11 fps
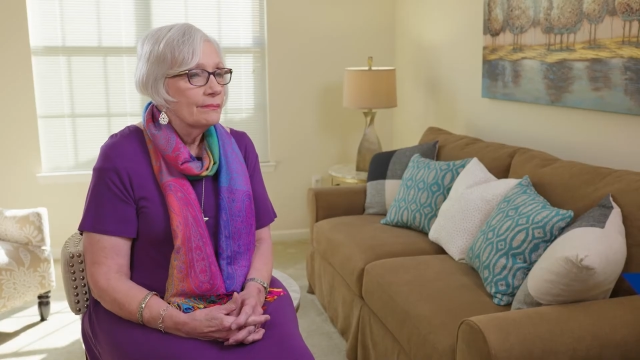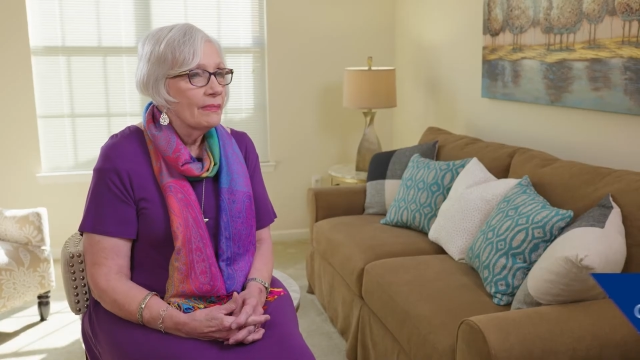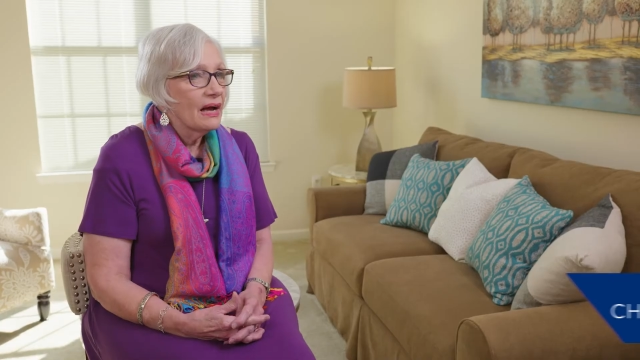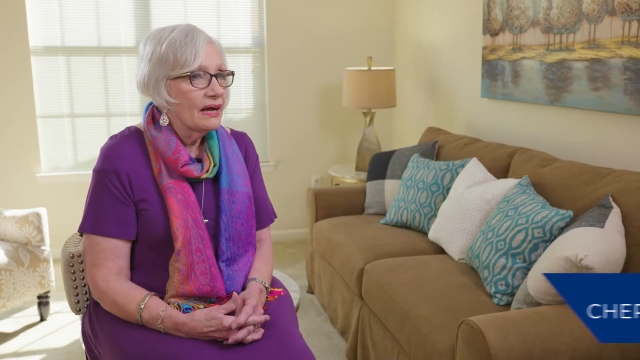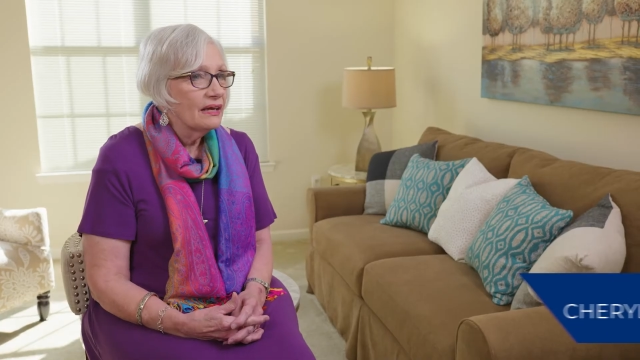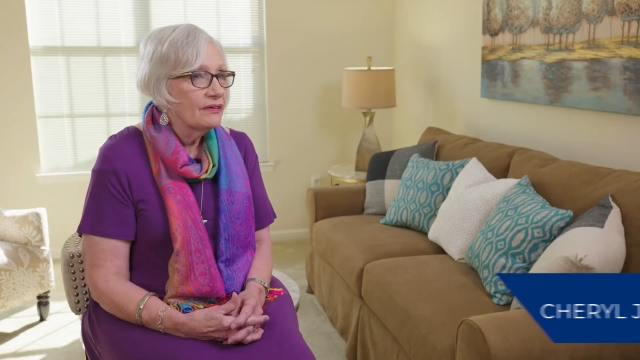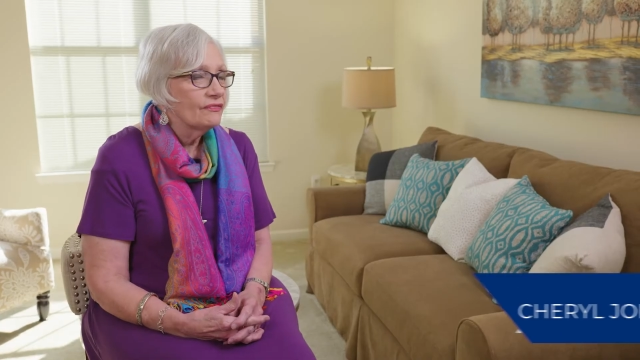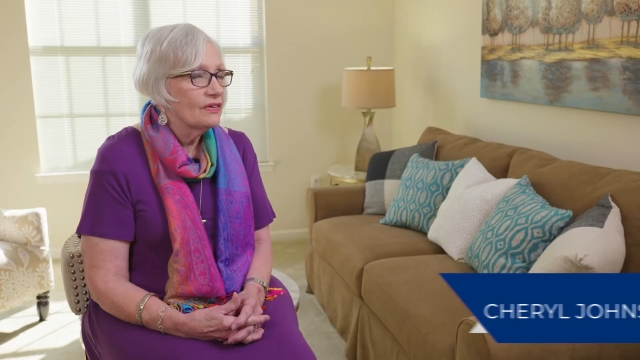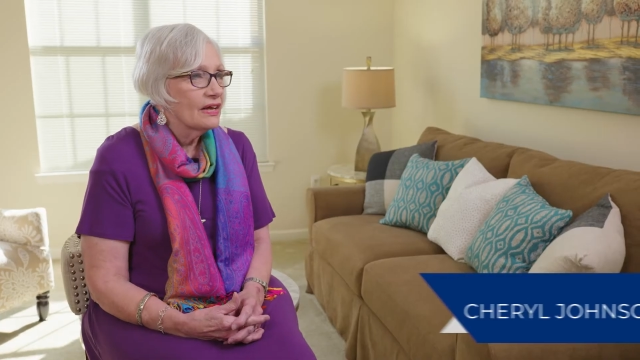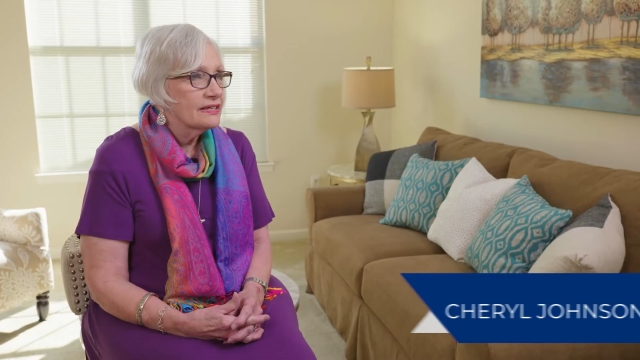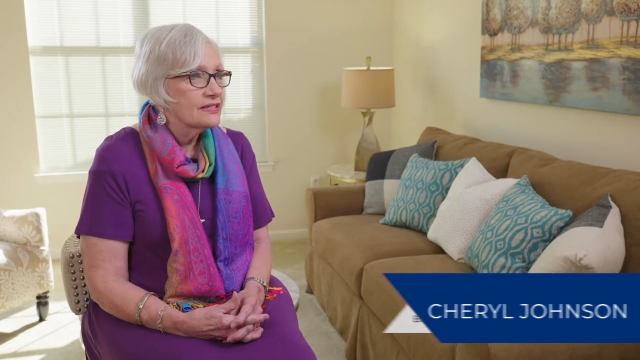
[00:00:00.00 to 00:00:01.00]
My
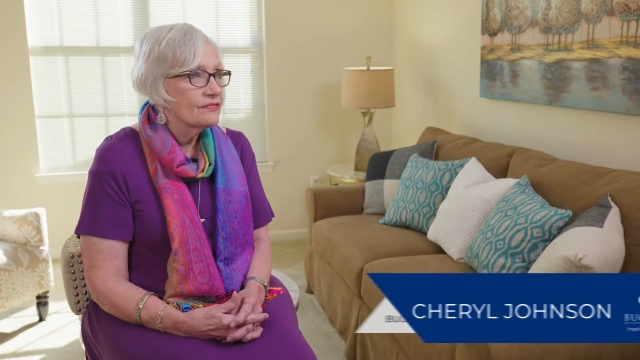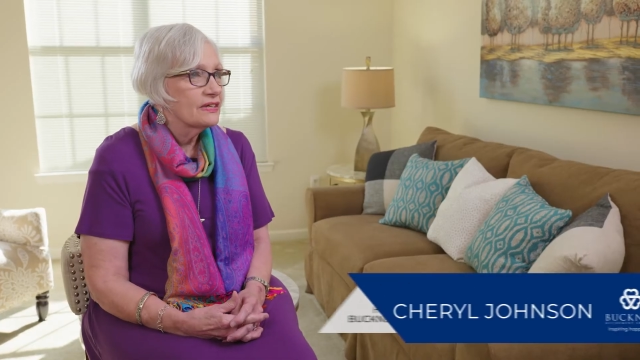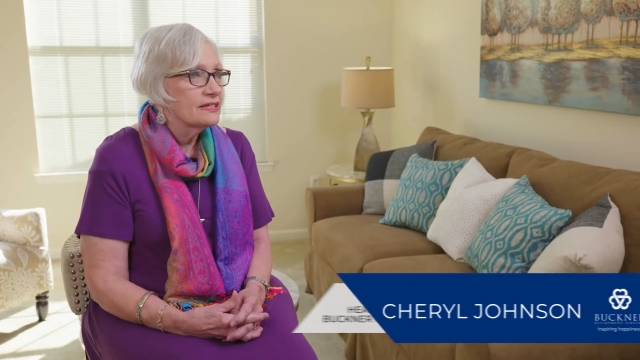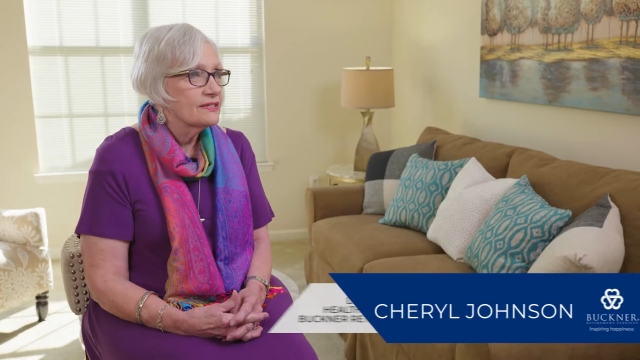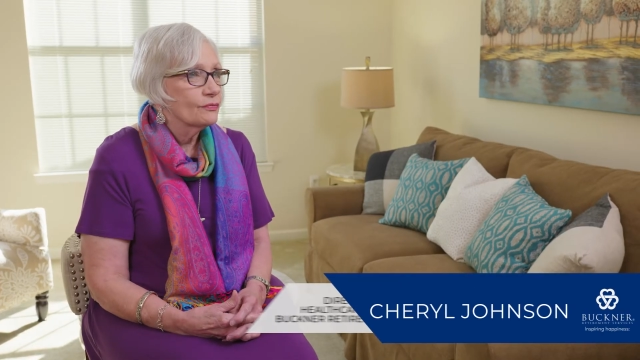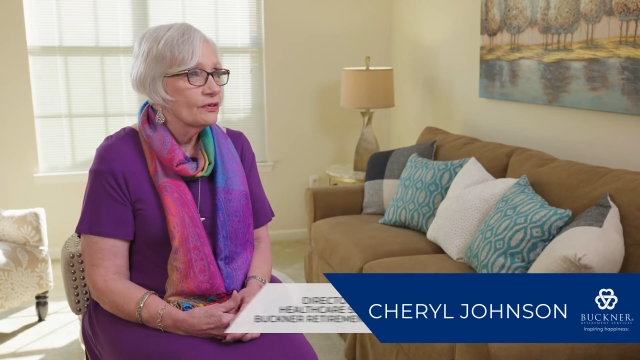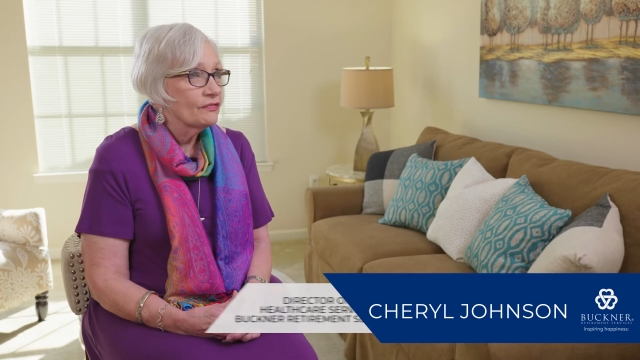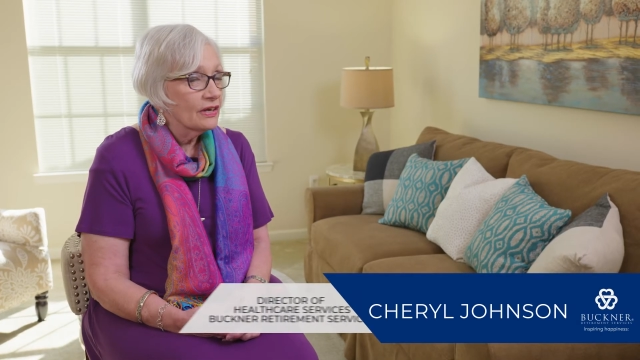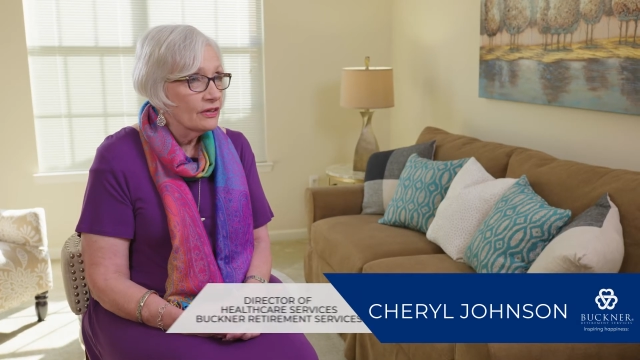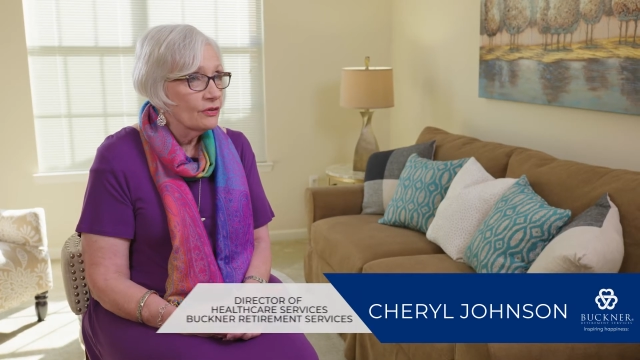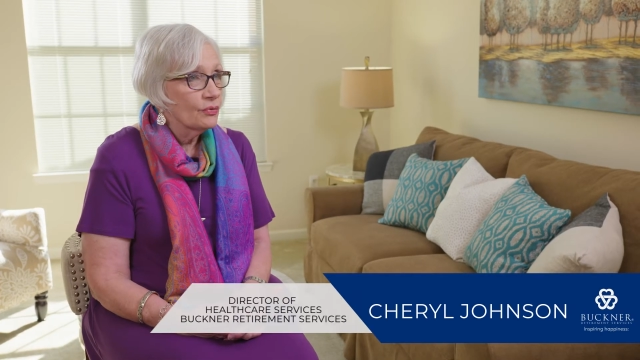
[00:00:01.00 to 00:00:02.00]
philosophy is if we
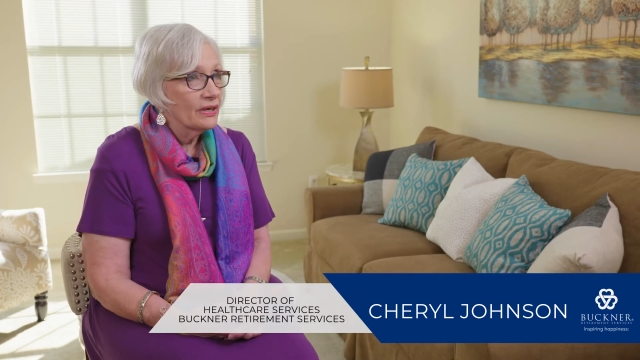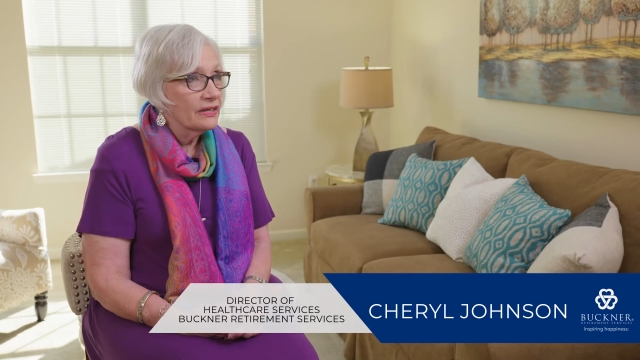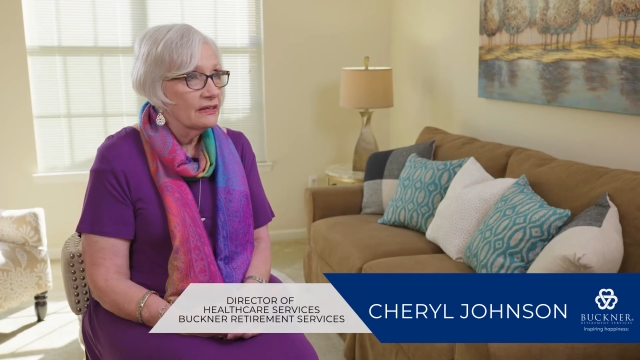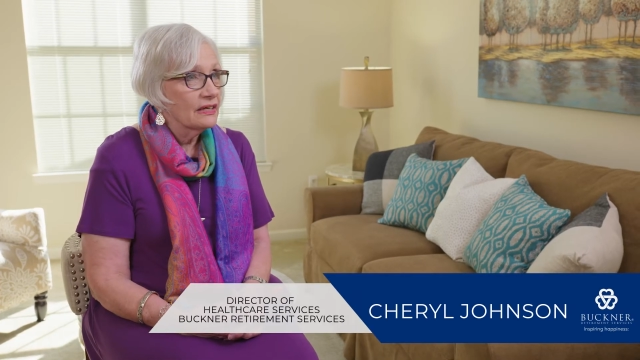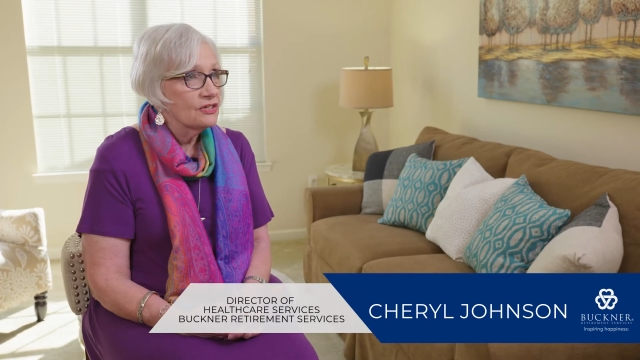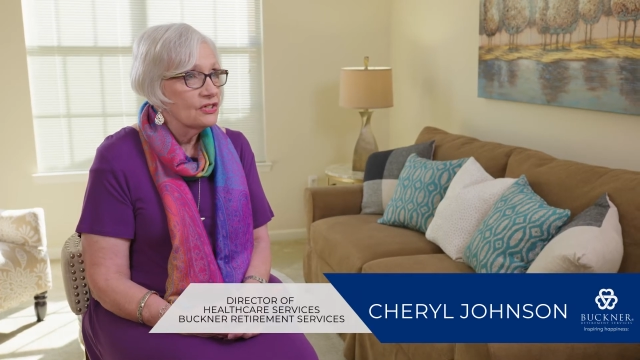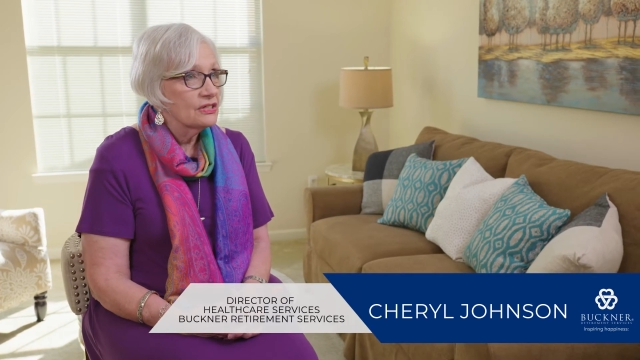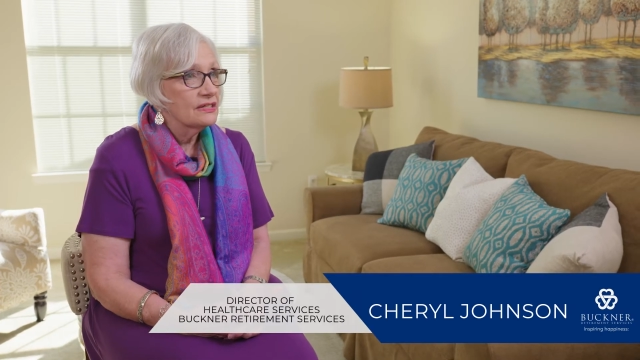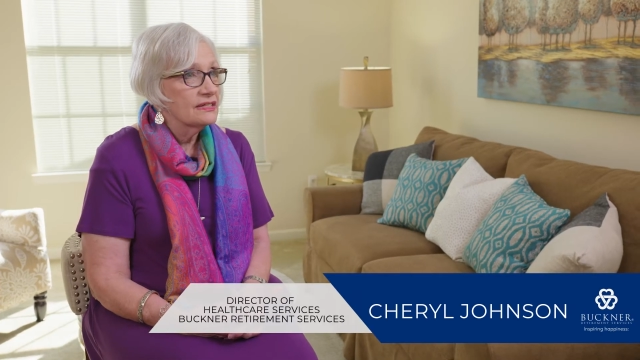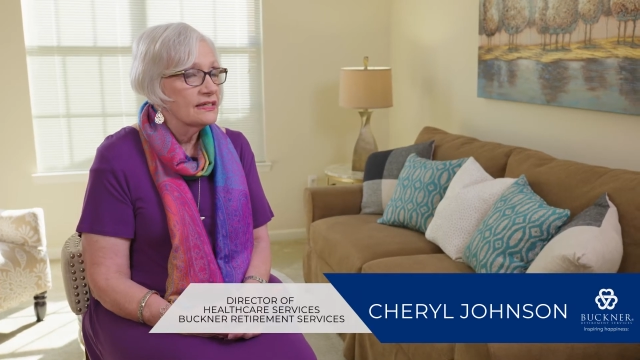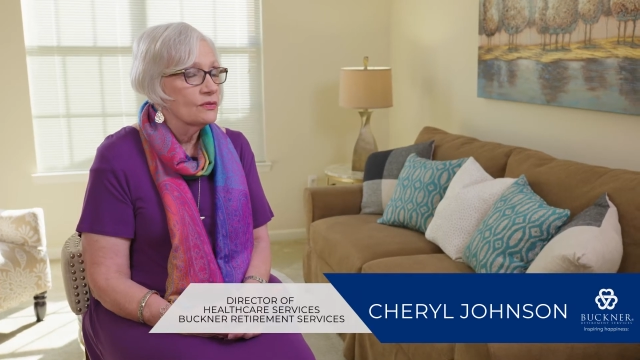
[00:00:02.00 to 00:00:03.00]
follow the regulations